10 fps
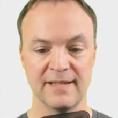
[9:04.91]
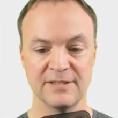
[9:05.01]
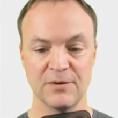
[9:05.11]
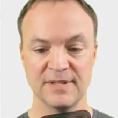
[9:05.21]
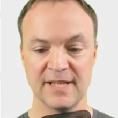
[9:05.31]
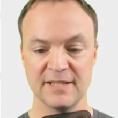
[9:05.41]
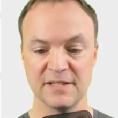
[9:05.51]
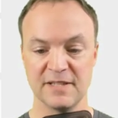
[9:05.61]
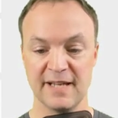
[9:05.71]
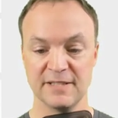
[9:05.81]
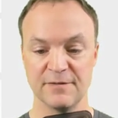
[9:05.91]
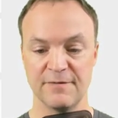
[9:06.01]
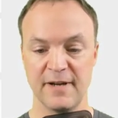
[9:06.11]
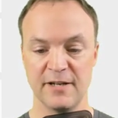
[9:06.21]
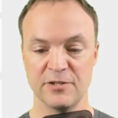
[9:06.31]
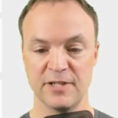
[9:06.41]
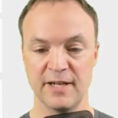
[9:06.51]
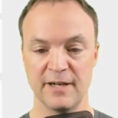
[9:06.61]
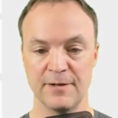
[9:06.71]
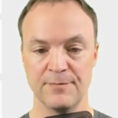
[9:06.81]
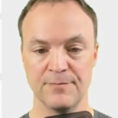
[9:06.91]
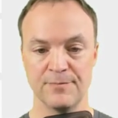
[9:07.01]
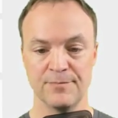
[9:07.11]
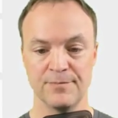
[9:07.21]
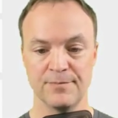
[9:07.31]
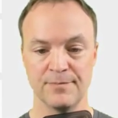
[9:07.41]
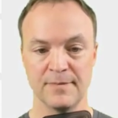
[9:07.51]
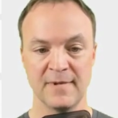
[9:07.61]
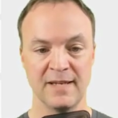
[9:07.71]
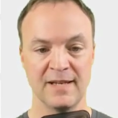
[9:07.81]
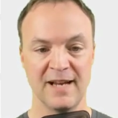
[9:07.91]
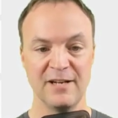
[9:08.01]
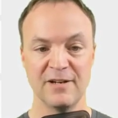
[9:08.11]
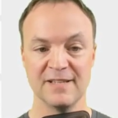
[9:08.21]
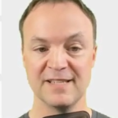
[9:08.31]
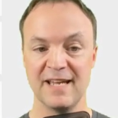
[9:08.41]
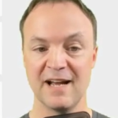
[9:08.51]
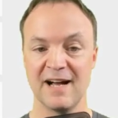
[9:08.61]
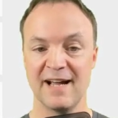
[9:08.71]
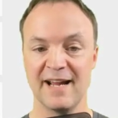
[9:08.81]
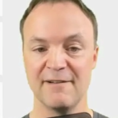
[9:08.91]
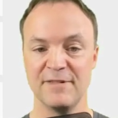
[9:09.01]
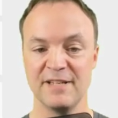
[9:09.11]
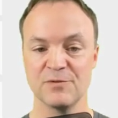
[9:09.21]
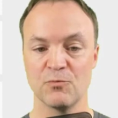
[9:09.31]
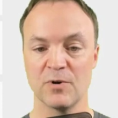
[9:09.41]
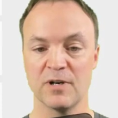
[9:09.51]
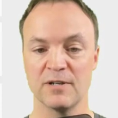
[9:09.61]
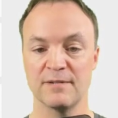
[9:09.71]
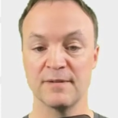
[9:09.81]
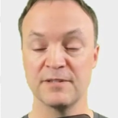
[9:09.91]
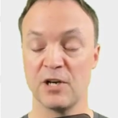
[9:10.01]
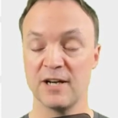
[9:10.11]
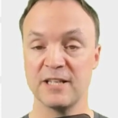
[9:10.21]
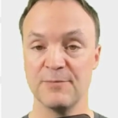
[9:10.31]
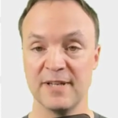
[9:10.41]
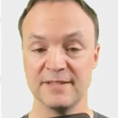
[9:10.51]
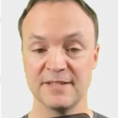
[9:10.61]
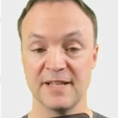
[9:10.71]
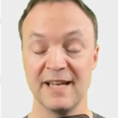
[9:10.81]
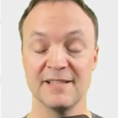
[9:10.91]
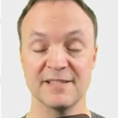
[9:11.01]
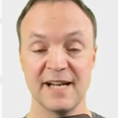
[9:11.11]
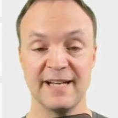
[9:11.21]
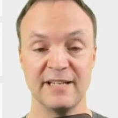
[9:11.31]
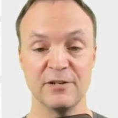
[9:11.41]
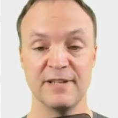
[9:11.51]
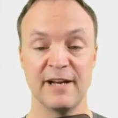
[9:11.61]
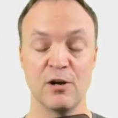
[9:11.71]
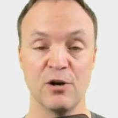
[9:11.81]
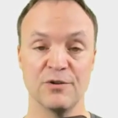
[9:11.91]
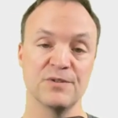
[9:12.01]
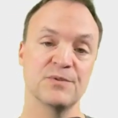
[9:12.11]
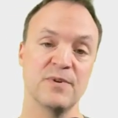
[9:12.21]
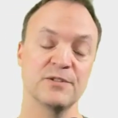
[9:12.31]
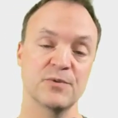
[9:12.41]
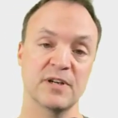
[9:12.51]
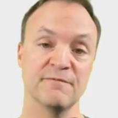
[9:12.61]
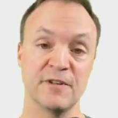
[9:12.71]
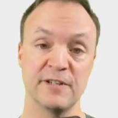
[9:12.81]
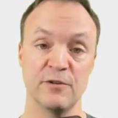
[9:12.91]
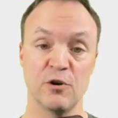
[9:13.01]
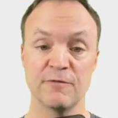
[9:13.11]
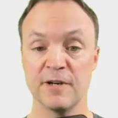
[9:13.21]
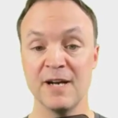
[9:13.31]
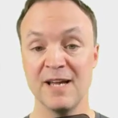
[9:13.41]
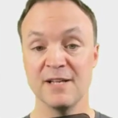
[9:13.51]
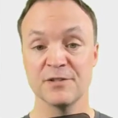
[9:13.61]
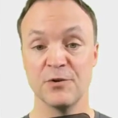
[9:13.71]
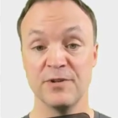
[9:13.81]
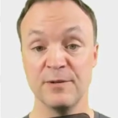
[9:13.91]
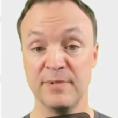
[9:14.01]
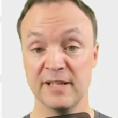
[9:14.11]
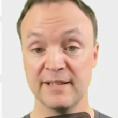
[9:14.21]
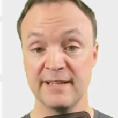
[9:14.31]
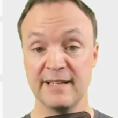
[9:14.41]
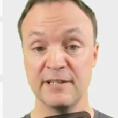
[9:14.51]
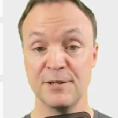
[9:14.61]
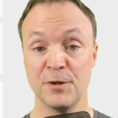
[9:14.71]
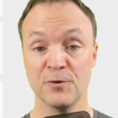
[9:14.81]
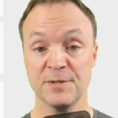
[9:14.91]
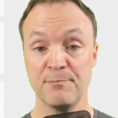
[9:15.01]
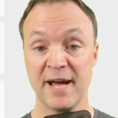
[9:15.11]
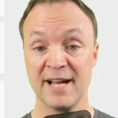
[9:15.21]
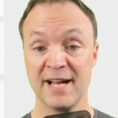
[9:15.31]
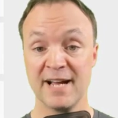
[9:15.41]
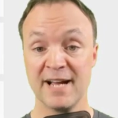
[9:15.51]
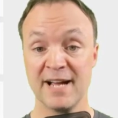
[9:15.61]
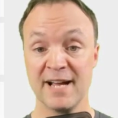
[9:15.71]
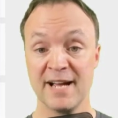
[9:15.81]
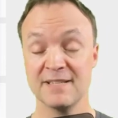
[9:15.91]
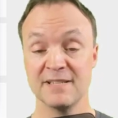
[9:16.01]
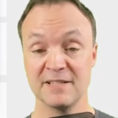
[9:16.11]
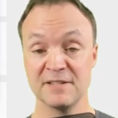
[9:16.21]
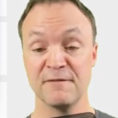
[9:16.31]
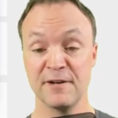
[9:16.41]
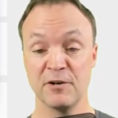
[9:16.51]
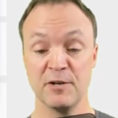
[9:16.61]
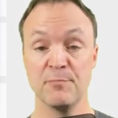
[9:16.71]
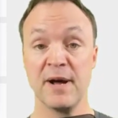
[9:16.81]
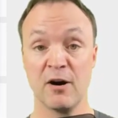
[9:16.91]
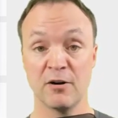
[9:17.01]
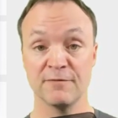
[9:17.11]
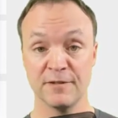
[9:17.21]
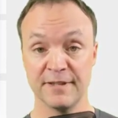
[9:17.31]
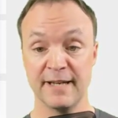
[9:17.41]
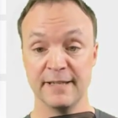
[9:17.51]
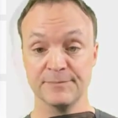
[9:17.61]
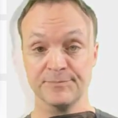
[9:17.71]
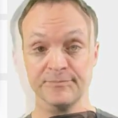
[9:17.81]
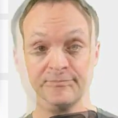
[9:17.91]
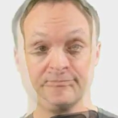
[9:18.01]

So it says it's finished here. And you can see I have these Word documents inside here that all those ones were converted over. So the ability to do those batch processes is a very powerful thing.